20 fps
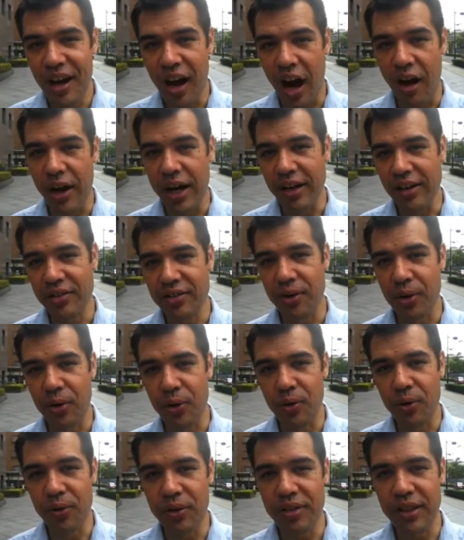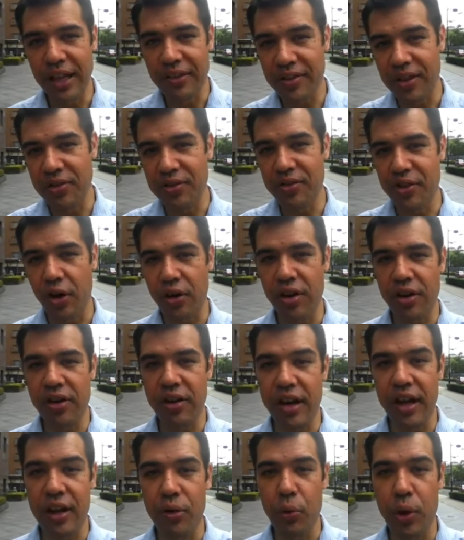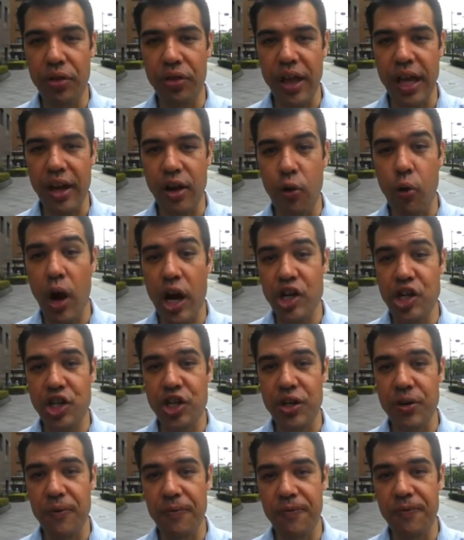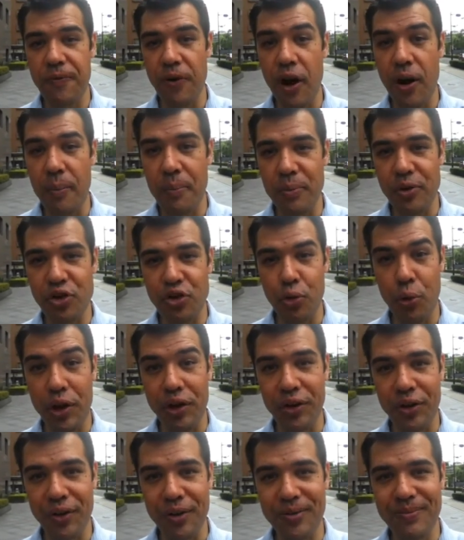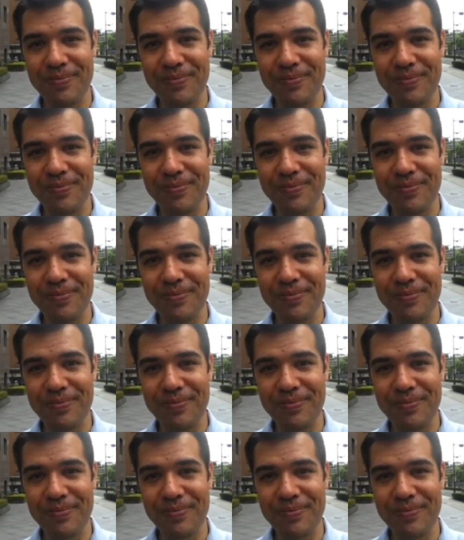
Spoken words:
Alright, so let's get started today with a question from Twitter.